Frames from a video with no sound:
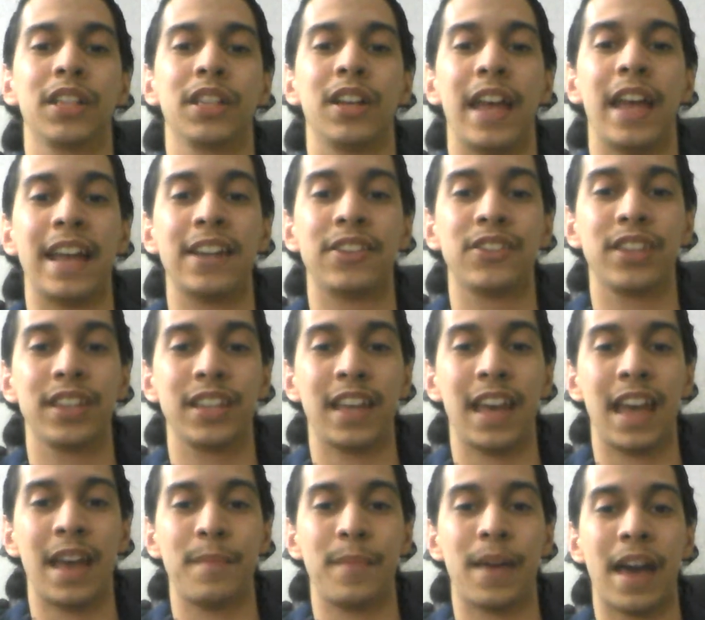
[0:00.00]
to enter the
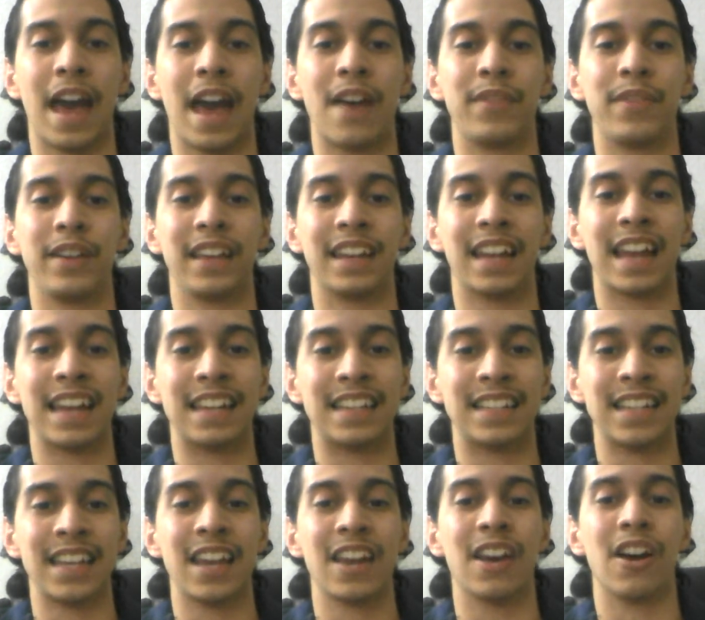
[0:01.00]
game having an
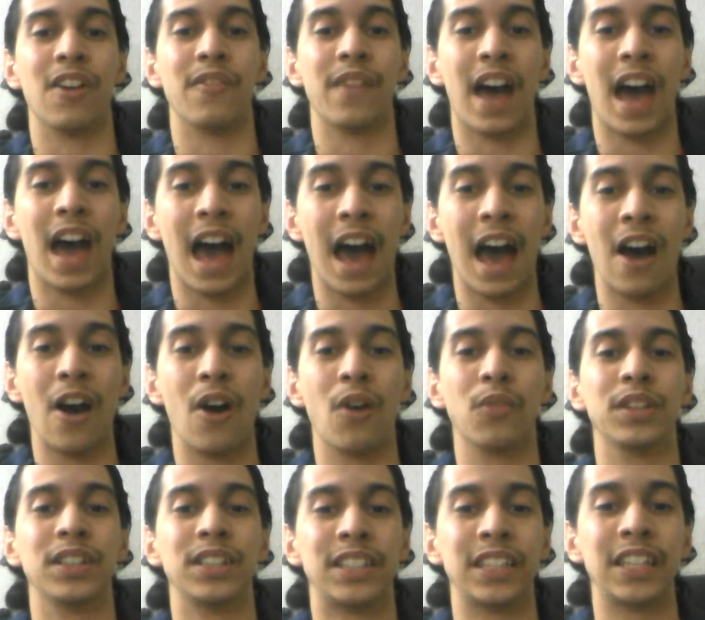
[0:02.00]
idea of
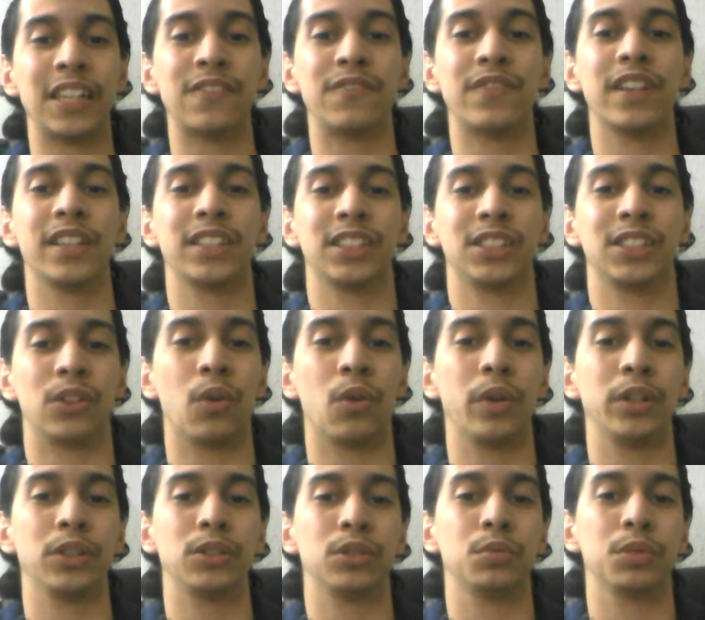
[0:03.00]
how the defense is
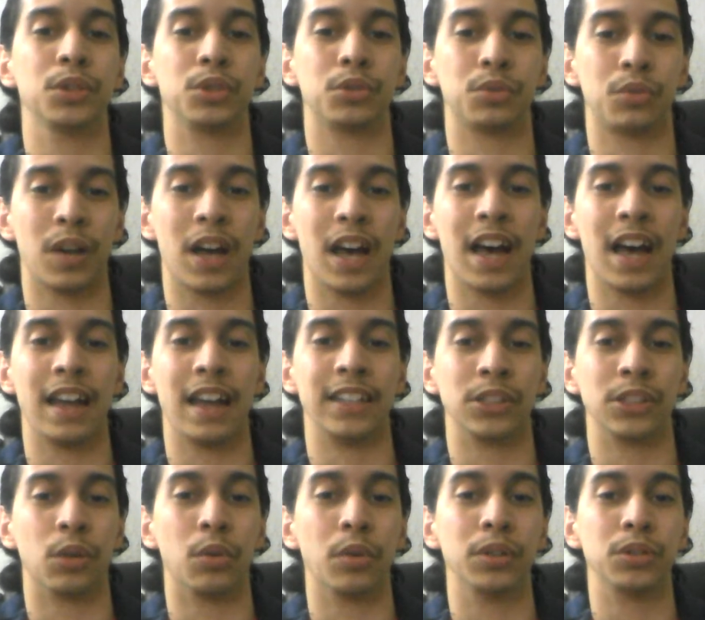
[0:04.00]
going to try
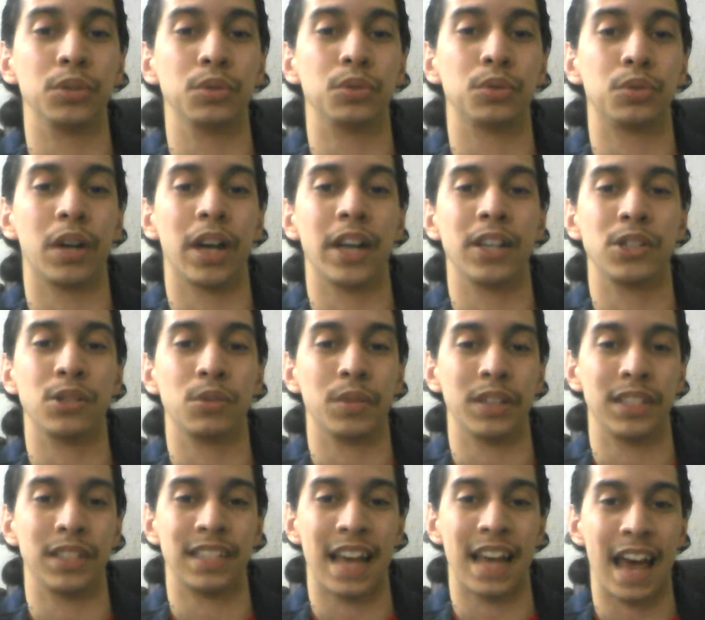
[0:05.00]

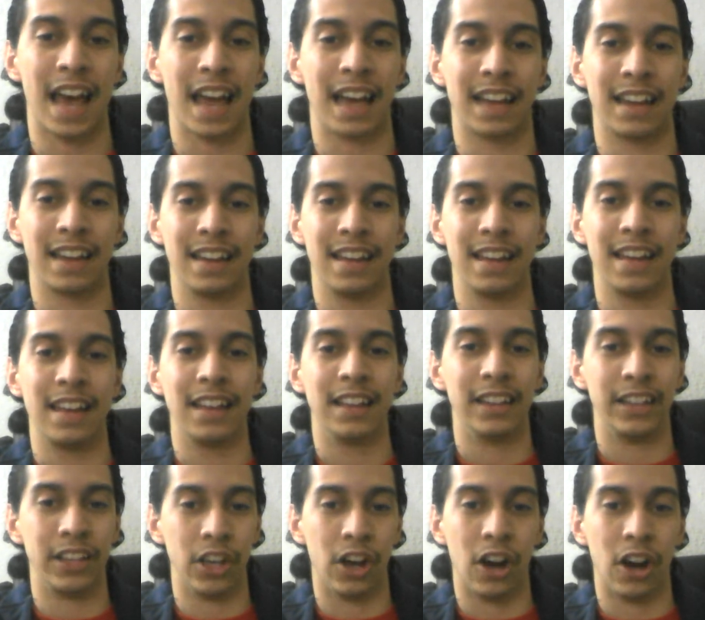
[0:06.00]
to attack
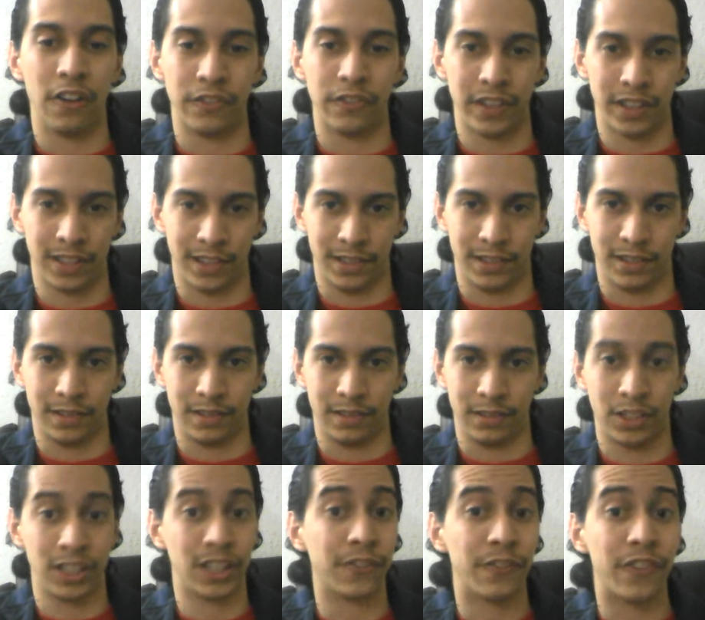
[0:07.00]
the offense.
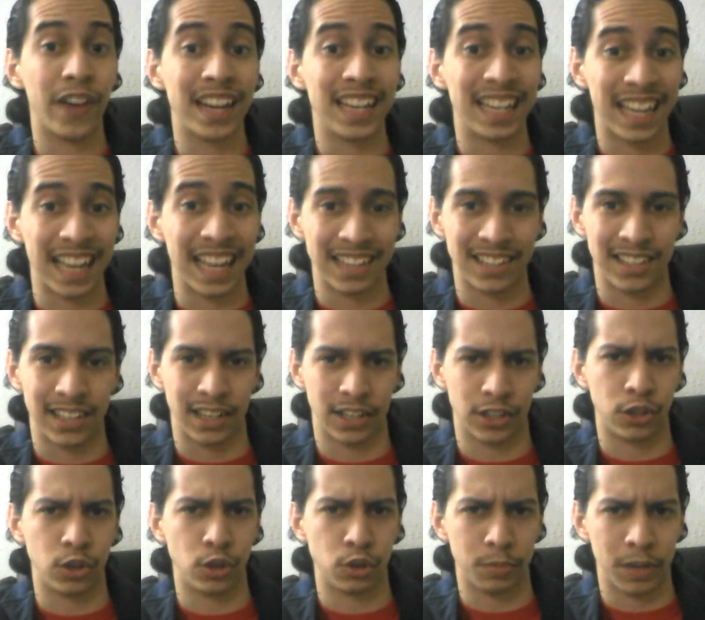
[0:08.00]
To defend against it,
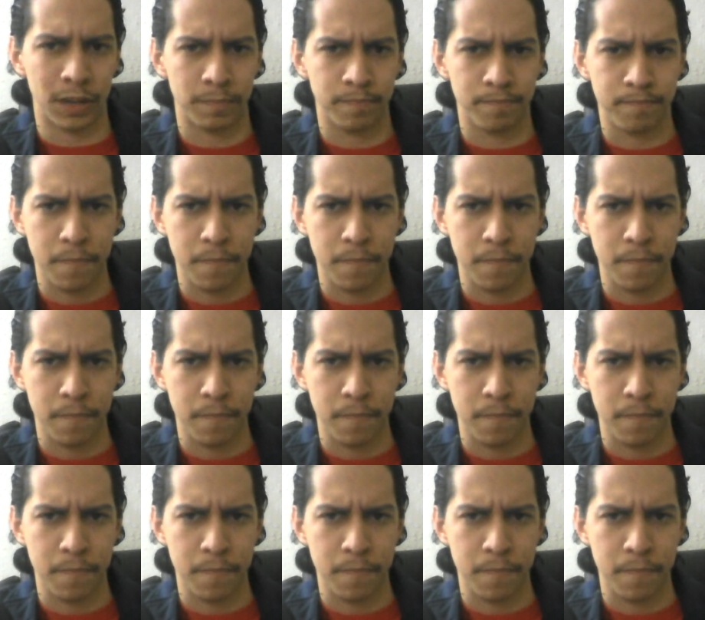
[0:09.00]
excuse me.